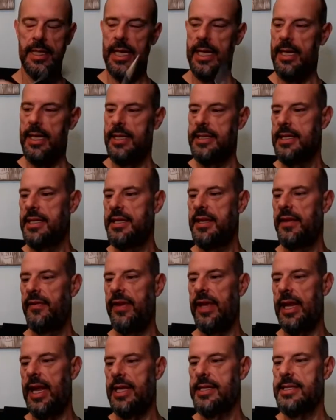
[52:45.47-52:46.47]
The
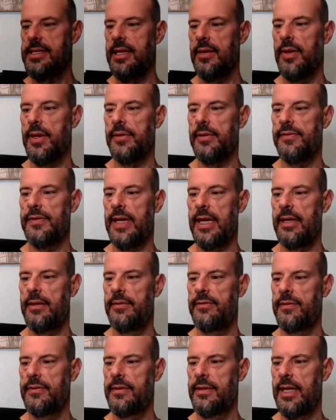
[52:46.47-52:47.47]
Sativian ST 105.
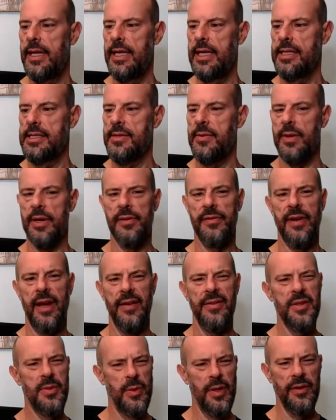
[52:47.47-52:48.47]
I think it's the
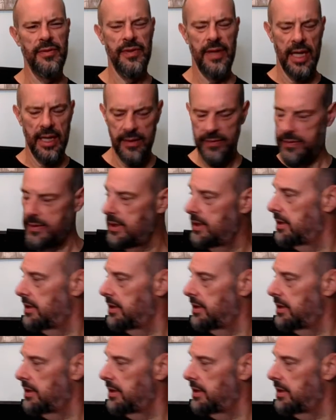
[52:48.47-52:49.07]
105. It's the 105.